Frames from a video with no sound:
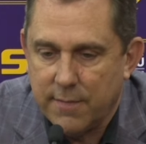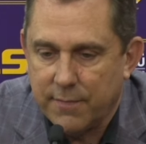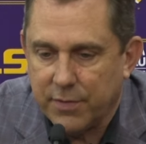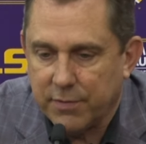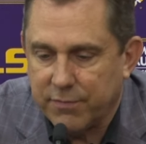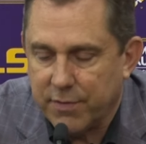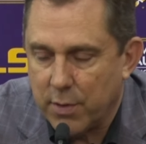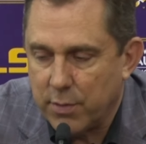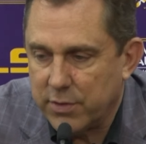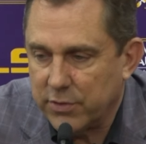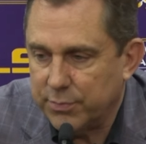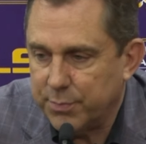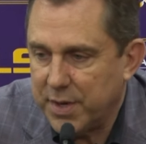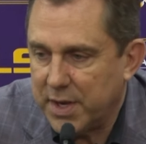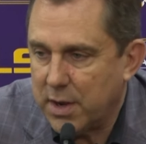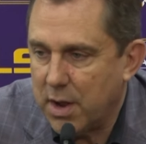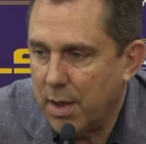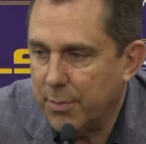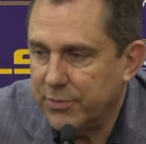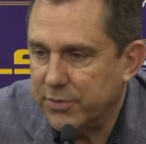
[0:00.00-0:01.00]
The focus
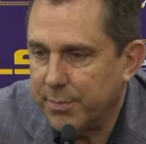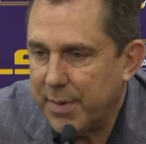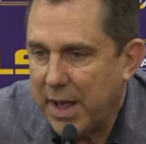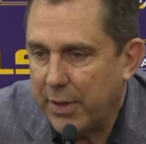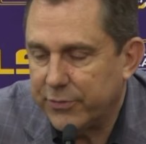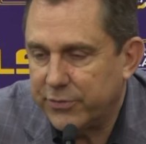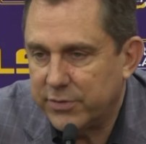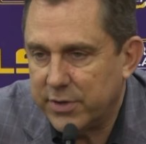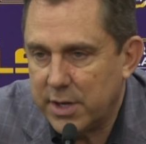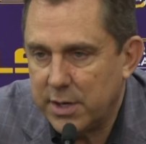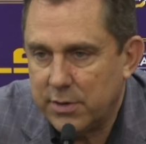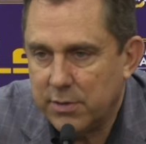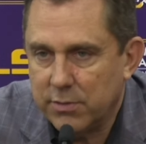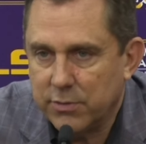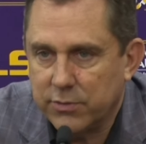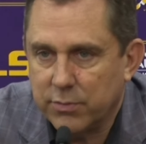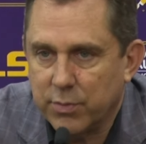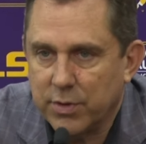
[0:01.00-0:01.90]
becomes about seniors,